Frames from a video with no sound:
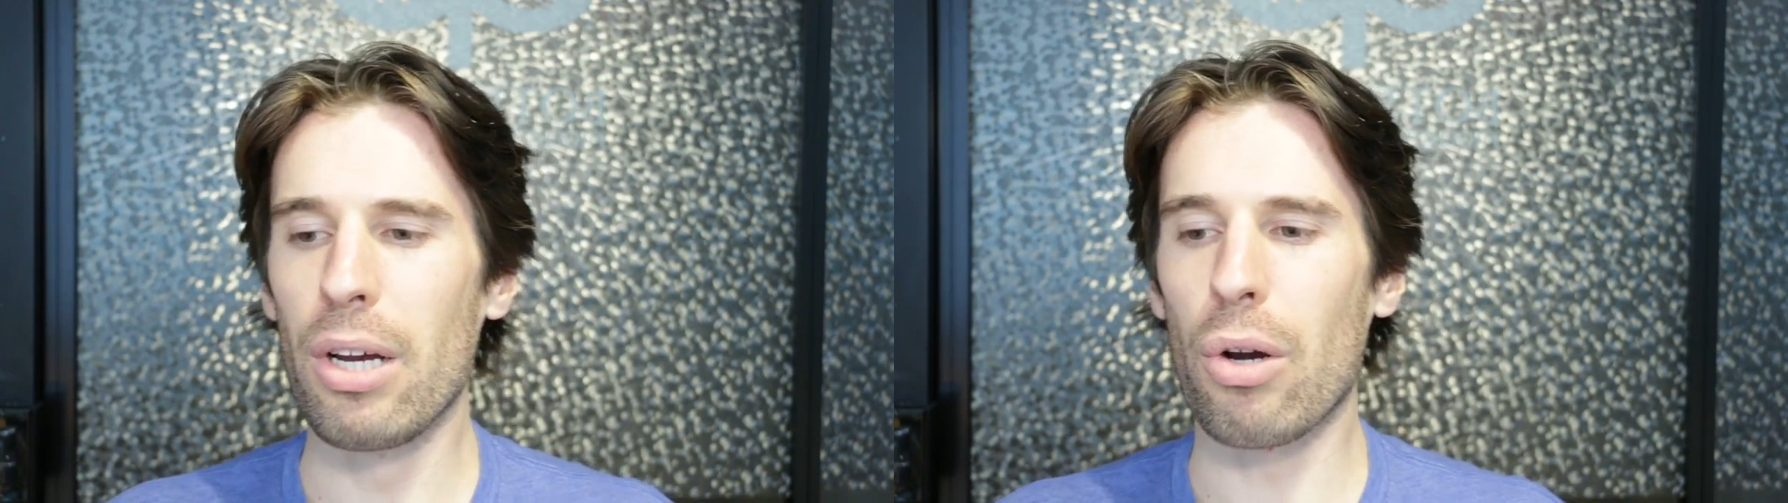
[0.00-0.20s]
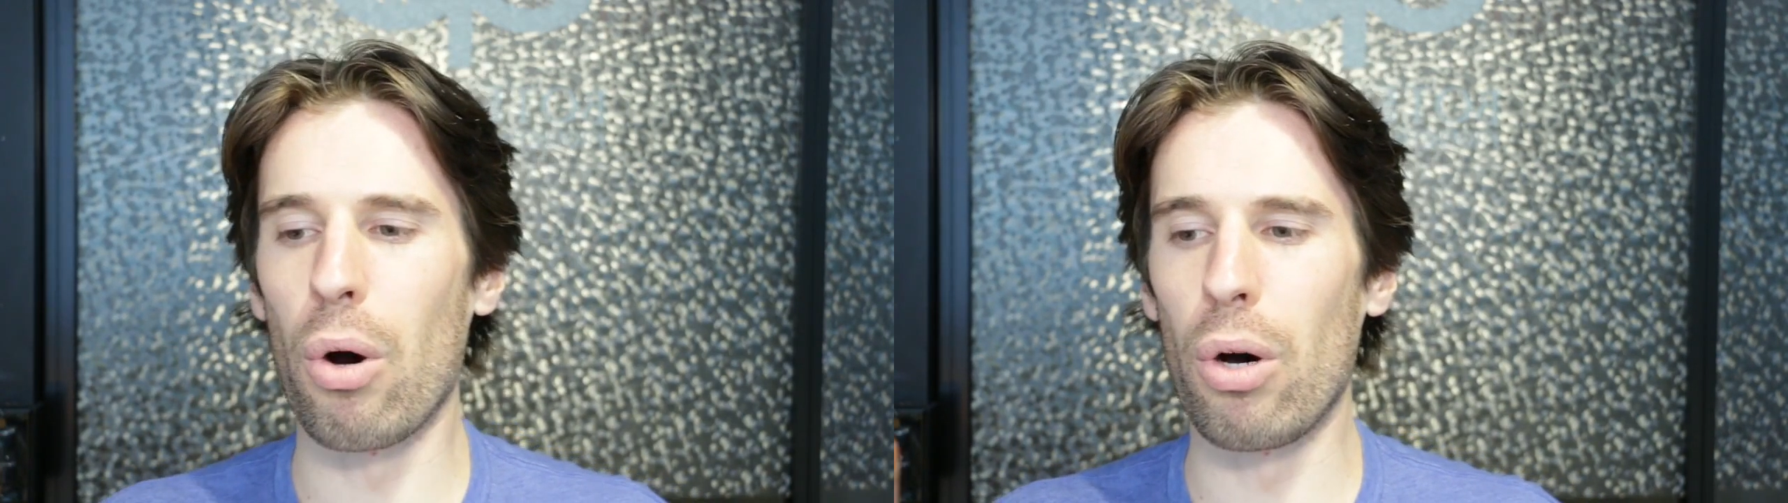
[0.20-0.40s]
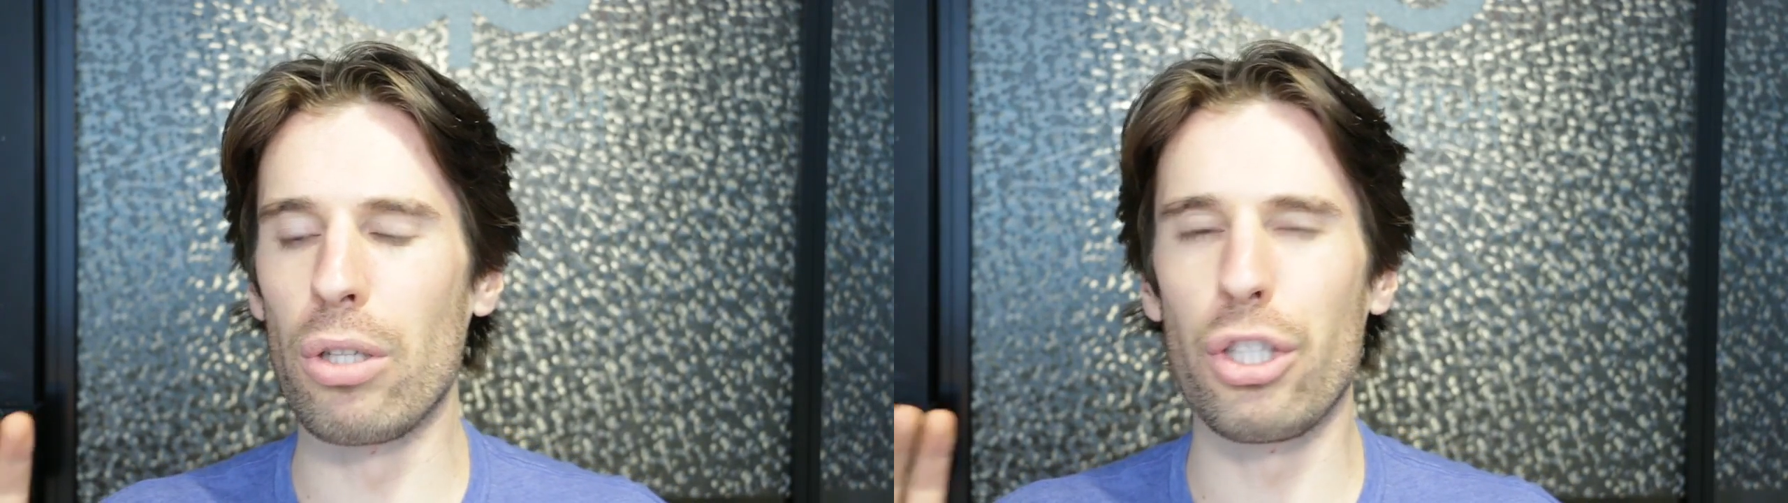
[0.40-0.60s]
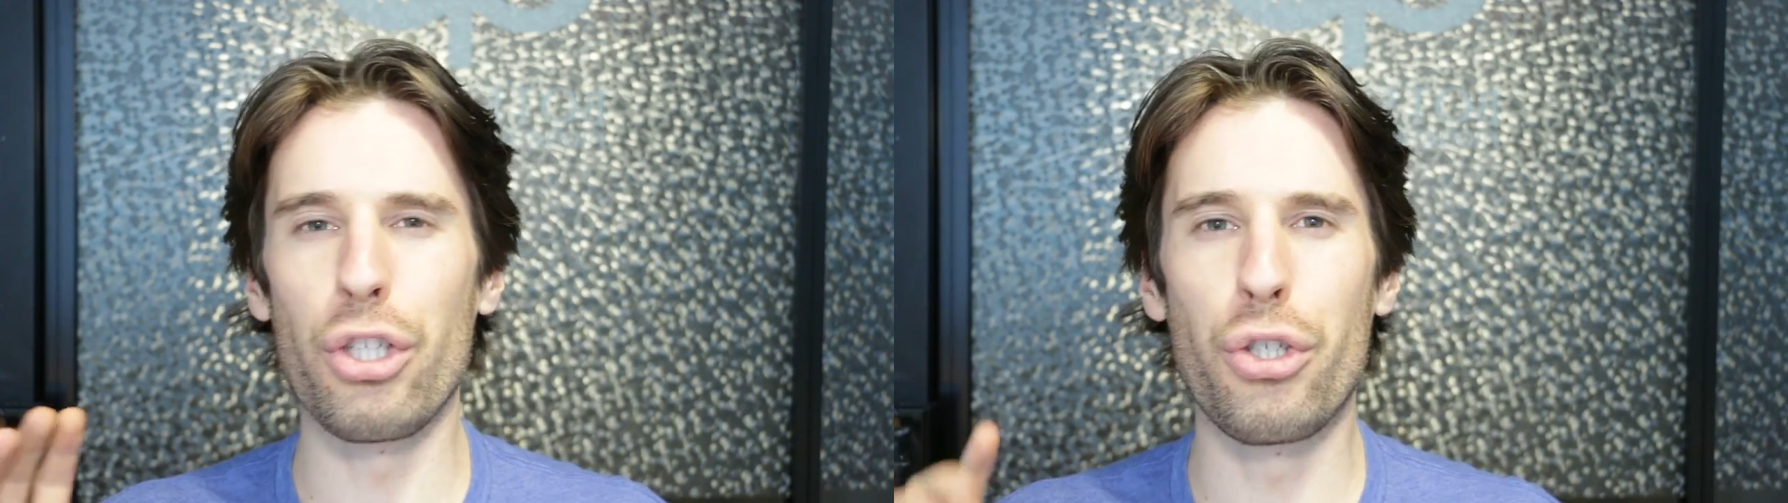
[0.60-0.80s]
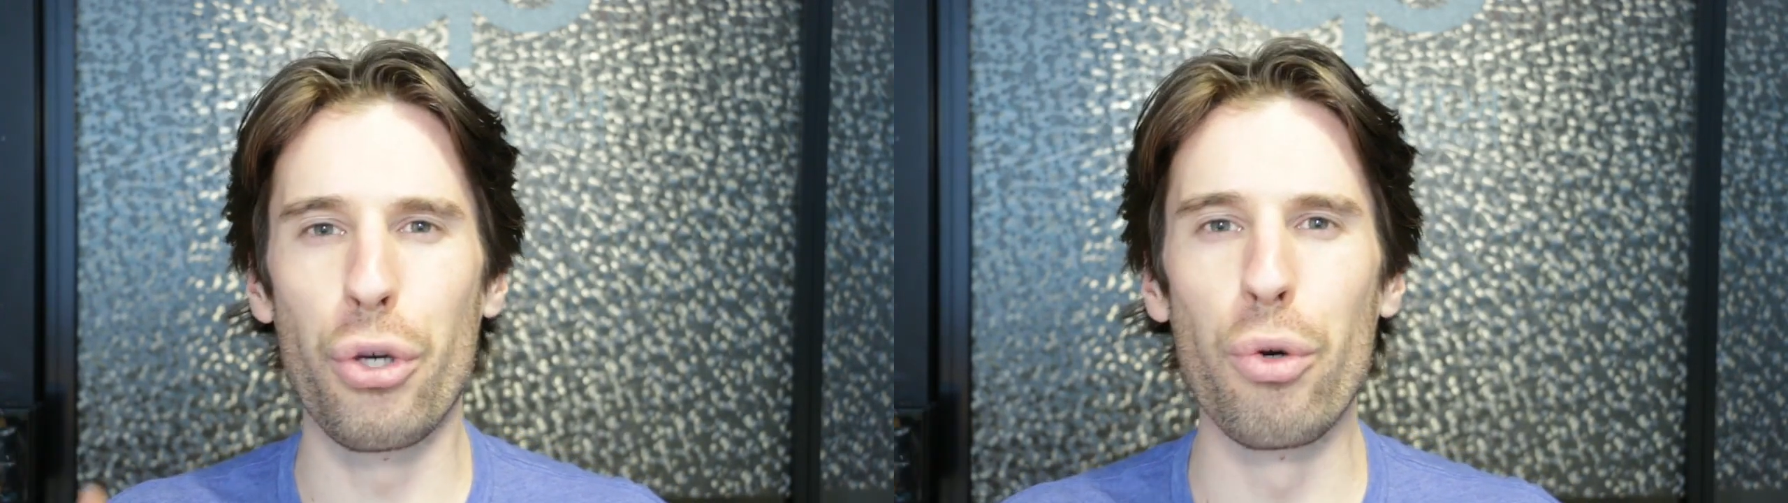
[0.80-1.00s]

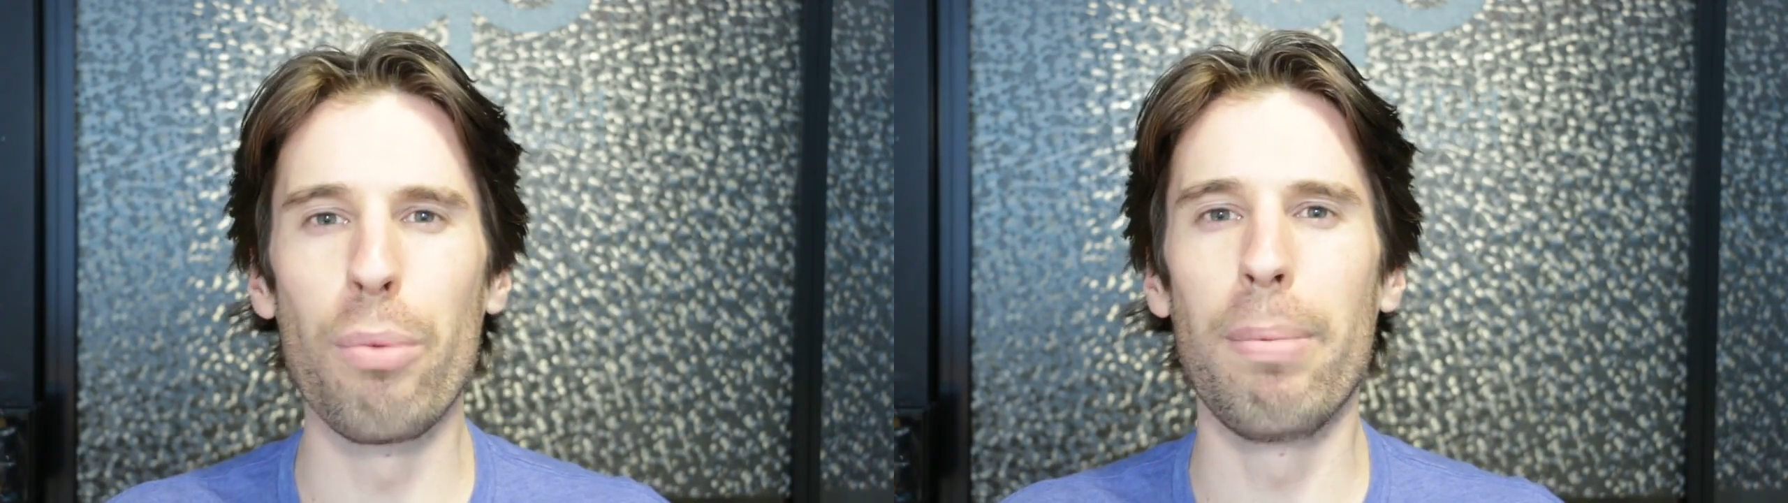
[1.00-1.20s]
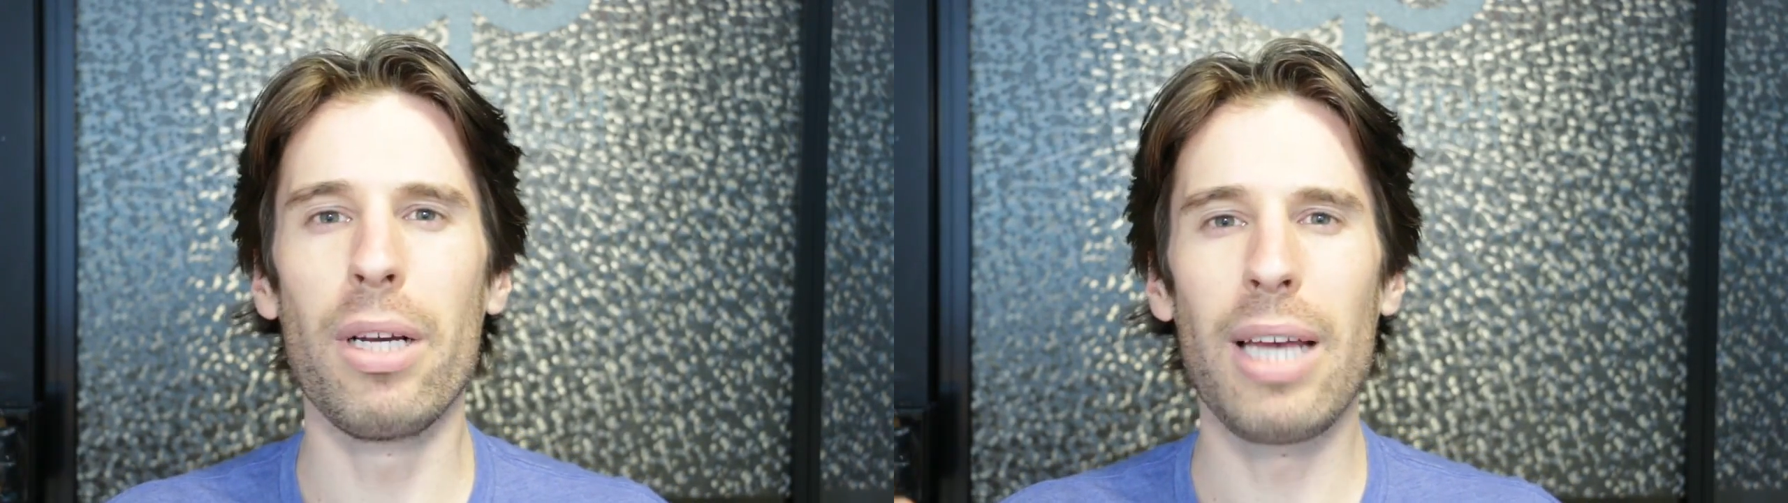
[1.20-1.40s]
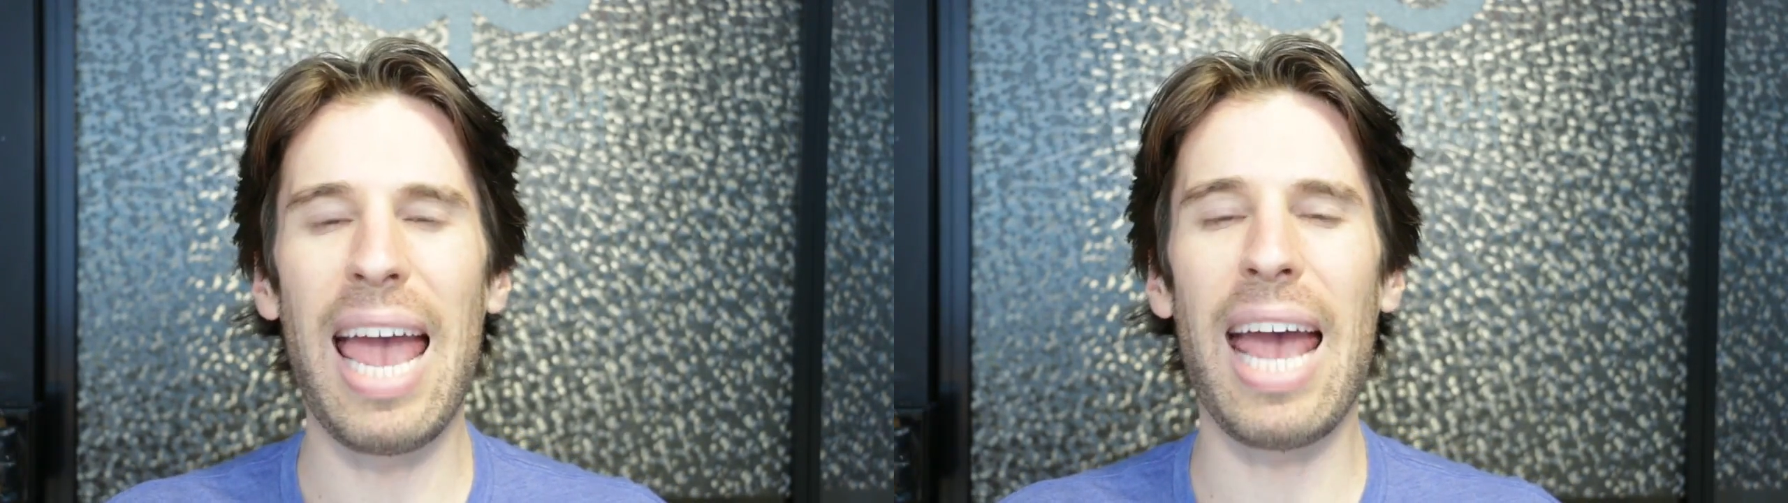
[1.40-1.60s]
called Tube